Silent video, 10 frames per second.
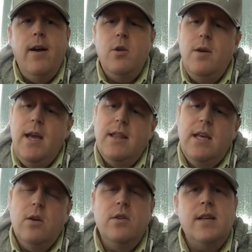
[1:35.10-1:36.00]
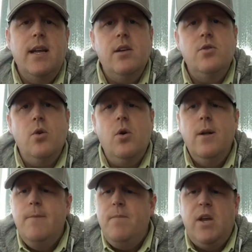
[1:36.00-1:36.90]
you hit the hill descent
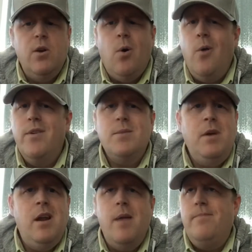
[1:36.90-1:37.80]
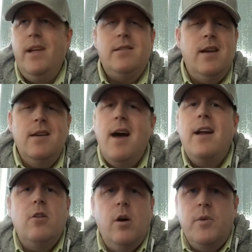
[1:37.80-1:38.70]
control, you can hold the speed at, let's say,
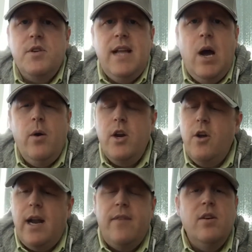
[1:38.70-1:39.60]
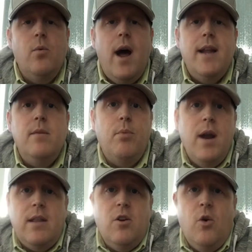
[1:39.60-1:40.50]
9 kilometers an hour. You're not having to ride the
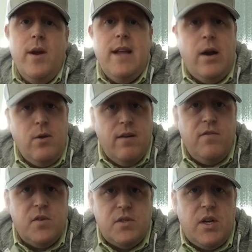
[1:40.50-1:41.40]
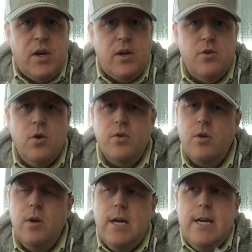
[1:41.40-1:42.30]
brake the whole way down. You have full steering control.
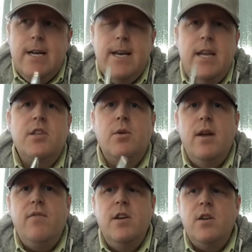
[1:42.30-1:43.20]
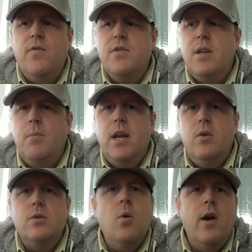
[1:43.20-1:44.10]
So it is a great feature for somebody
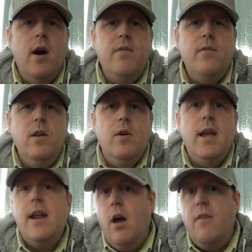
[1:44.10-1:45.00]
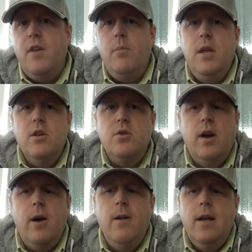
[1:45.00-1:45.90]
who's going off, again, off that beaten
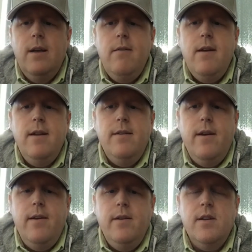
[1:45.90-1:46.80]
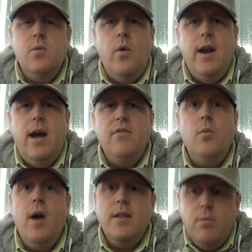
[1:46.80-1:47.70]
trail, and it doesn't want to have
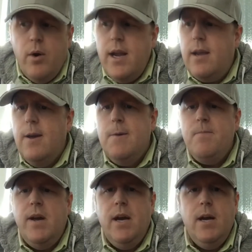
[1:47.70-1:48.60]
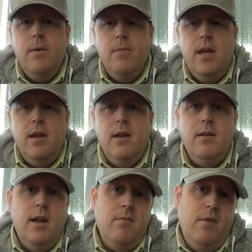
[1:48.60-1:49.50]
to ride the brake
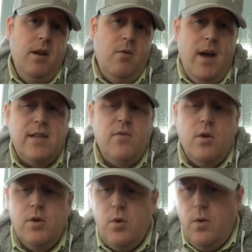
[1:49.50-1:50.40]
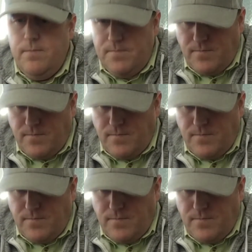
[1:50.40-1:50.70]
and has full control.